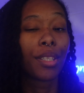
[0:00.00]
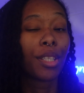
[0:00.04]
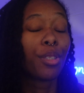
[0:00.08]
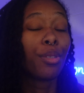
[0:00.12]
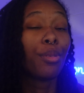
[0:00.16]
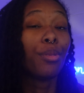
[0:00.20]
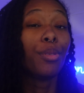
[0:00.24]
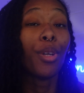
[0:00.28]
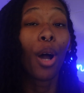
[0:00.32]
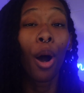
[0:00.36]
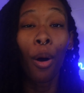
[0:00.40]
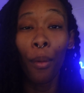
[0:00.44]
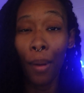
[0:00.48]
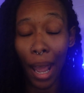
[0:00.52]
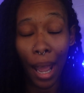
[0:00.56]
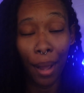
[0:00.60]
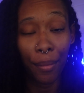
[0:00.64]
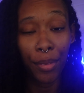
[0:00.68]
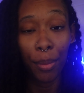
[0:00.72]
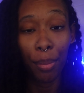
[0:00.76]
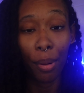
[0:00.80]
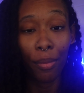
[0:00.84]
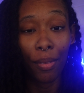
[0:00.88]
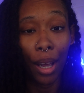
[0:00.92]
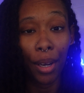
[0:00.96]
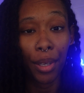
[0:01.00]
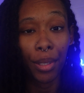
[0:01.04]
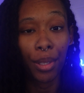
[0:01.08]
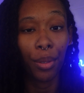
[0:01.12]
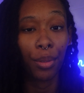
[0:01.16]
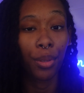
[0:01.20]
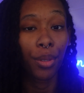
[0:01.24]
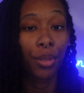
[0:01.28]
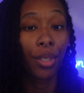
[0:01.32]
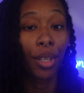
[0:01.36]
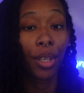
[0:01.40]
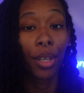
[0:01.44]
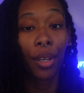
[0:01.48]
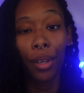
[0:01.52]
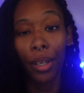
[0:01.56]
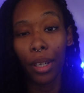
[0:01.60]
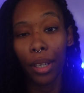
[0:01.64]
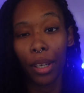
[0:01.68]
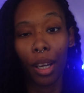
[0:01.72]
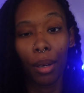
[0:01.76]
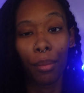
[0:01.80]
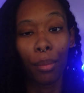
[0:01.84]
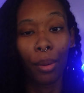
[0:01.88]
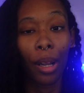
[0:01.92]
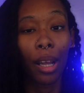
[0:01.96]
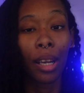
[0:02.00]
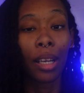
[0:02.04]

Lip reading: that you don't have to provide a social security number,